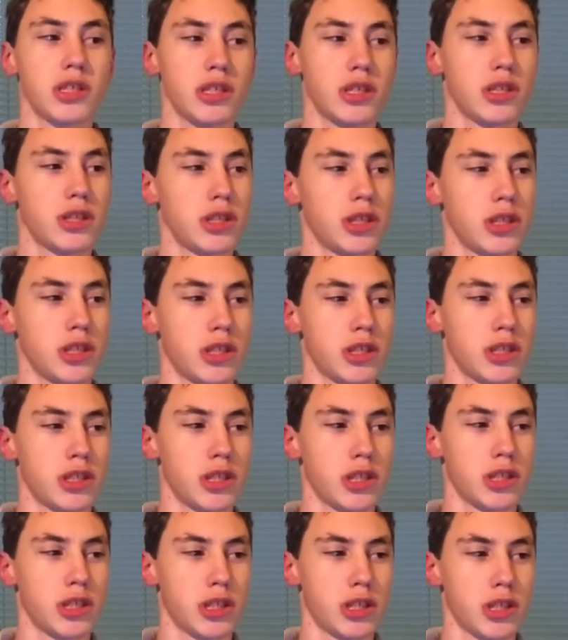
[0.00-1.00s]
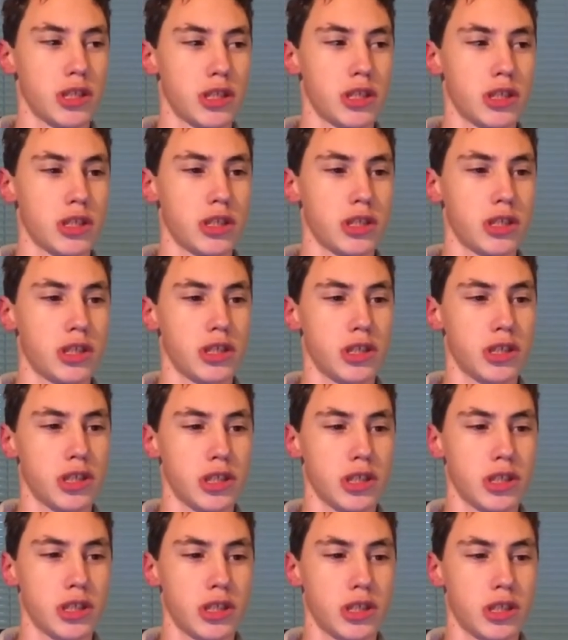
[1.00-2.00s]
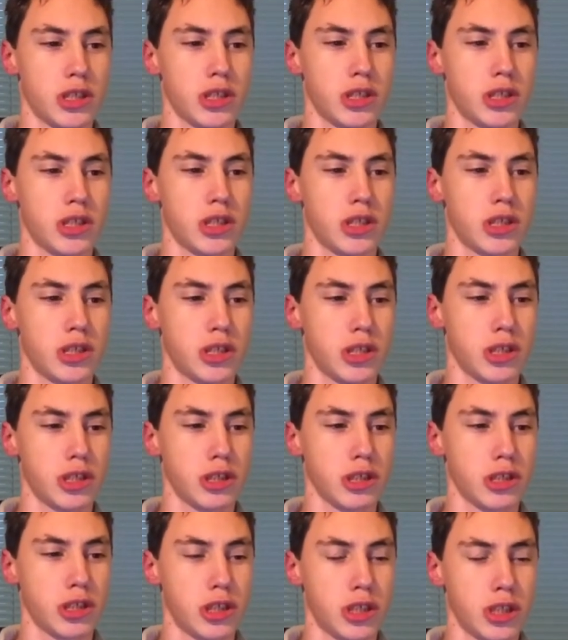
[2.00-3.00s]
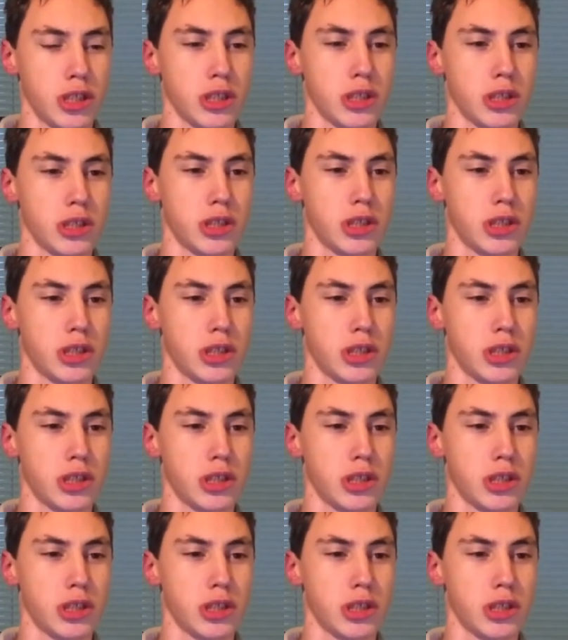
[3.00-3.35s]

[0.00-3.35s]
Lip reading: Nothing is said.